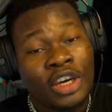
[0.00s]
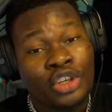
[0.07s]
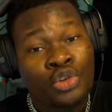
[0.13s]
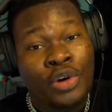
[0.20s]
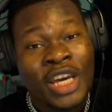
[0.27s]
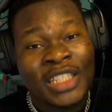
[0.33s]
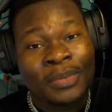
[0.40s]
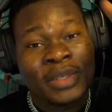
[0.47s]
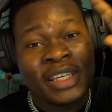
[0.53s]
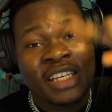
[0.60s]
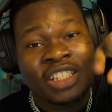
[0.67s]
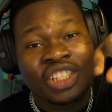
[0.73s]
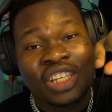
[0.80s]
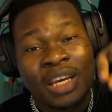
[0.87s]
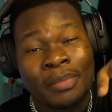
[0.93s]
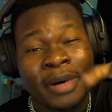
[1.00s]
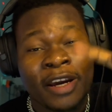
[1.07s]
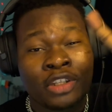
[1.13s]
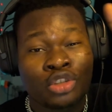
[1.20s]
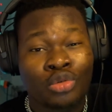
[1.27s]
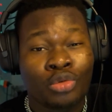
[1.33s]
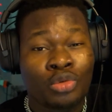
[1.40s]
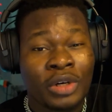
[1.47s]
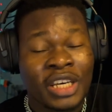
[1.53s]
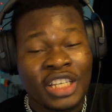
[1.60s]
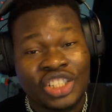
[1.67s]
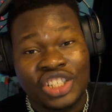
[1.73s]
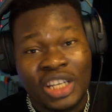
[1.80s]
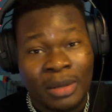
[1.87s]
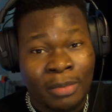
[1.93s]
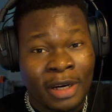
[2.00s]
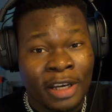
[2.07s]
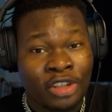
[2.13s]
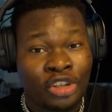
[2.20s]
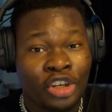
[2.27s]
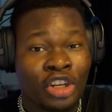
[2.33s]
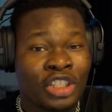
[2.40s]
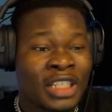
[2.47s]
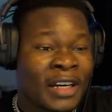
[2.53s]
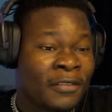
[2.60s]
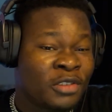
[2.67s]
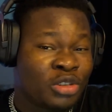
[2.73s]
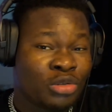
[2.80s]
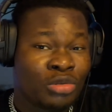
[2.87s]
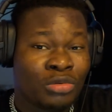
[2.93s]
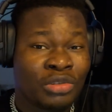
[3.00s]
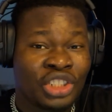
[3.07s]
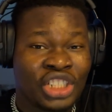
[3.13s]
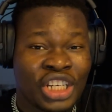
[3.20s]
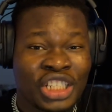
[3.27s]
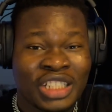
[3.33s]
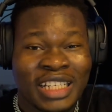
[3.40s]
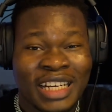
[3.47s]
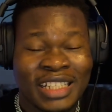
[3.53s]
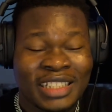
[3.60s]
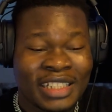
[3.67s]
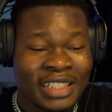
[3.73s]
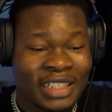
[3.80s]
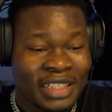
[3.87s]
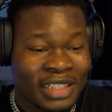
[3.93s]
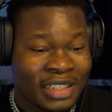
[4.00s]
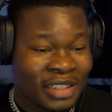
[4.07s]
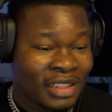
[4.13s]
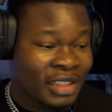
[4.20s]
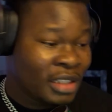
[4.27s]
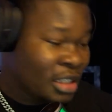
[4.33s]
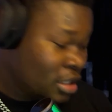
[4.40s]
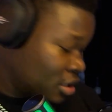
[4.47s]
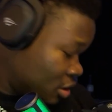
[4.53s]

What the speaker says: USB HDMI to HDMI. So you don't have to change that settings.